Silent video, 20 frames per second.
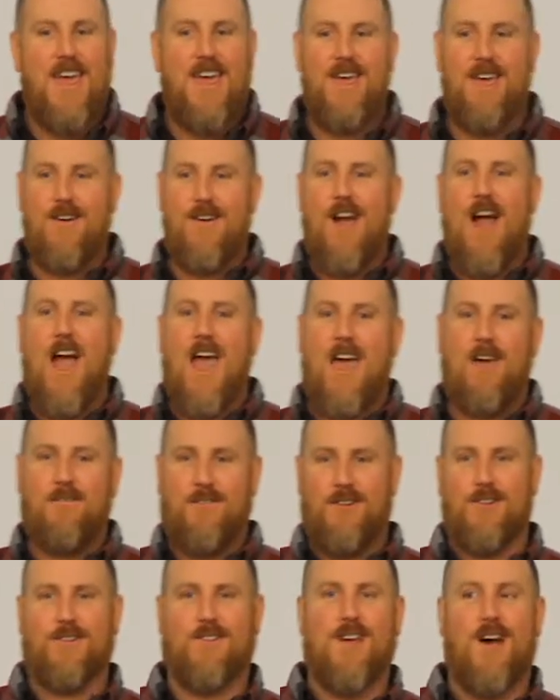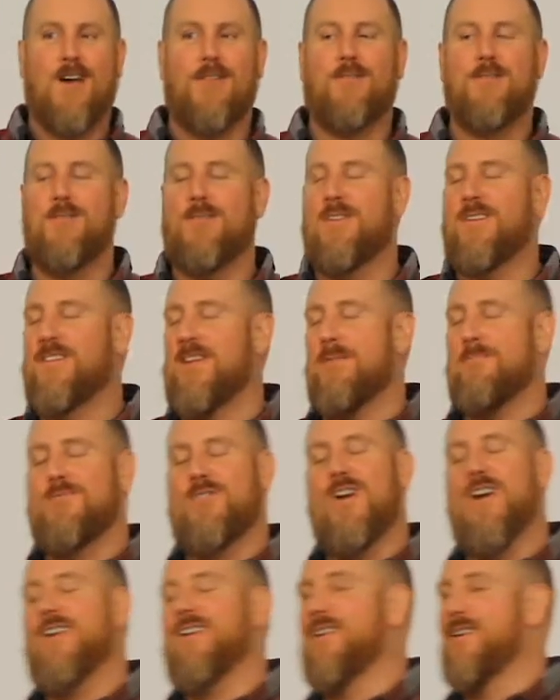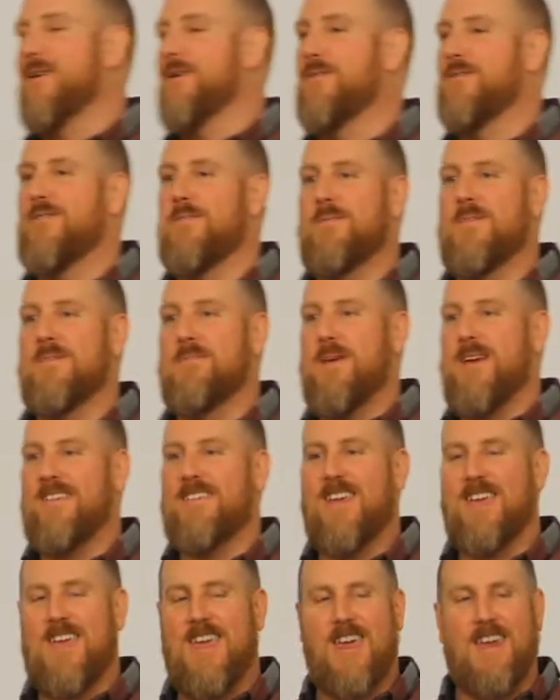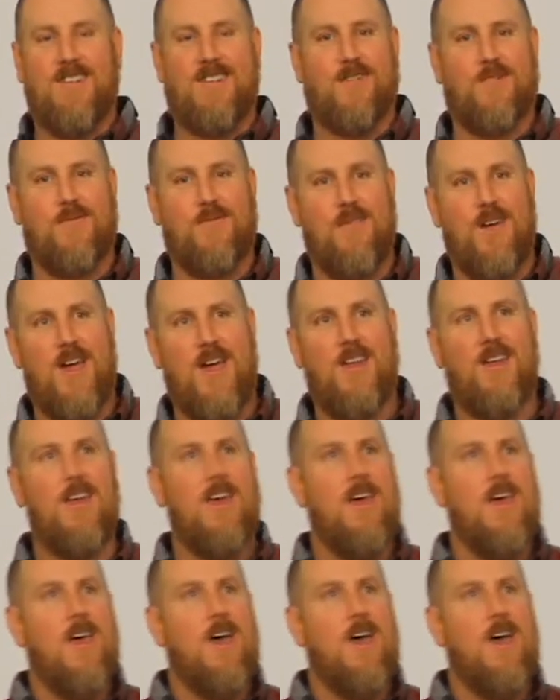here I have just gone through this, and I'm trying to coach him as best I can as a friend,